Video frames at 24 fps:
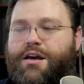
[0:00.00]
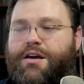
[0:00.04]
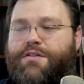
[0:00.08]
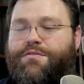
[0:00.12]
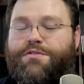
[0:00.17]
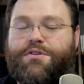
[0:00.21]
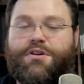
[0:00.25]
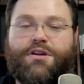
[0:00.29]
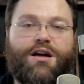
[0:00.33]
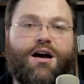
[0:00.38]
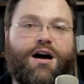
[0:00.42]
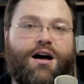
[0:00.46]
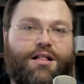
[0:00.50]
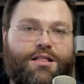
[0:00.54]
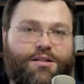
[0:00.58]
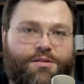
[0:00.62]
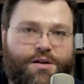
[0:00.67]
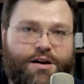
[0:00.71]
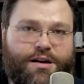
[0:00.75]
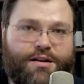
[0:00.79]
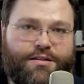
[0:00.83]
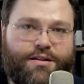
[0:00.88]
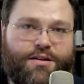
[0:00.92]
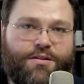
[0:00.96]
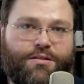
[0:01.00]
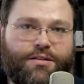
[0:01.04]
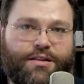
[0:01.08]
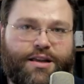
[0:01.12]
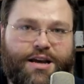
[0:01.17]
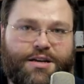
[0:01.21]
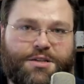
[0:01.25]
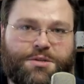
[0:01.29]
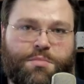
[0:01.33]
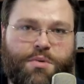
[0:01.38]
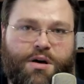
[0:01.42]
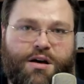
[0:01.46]
If you're going to hollow out an old
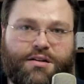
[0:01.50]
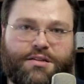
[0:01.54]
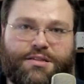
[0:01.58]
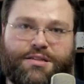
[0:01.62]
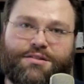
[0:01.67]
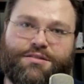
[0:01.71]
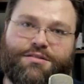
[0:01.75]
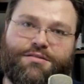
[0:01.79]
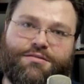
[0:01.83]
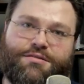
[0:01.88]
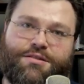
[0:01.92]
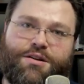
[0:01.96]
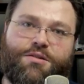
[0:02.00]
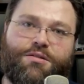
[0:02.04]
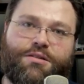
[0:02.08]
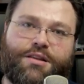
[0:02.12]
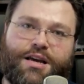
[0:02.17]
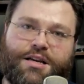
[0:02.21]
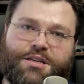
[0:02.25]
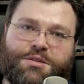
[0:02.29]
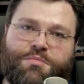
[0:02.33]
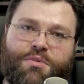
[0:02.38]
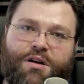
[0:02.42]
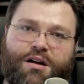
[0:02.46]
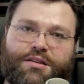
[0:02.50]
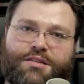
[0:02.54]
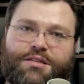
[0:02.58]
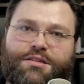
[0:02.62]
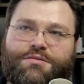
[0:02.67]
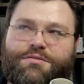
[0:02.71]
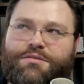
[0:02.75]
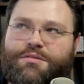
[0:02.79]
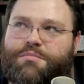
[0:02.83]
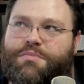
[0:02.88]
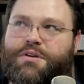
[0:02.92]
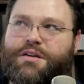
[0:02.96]
Xbox and turn an old Xbox
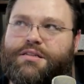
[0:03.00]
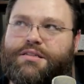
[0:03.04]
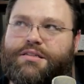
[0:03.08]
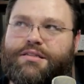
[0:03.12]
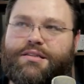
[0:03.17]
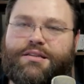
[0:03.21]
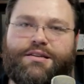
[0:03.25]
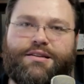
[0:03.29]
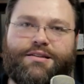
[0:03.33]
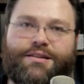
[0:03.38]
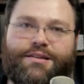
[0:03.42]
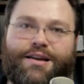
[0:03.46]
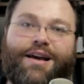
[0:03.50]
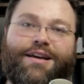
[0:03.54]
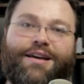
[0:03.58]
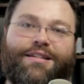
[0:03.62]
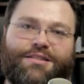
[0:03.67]
into a PC,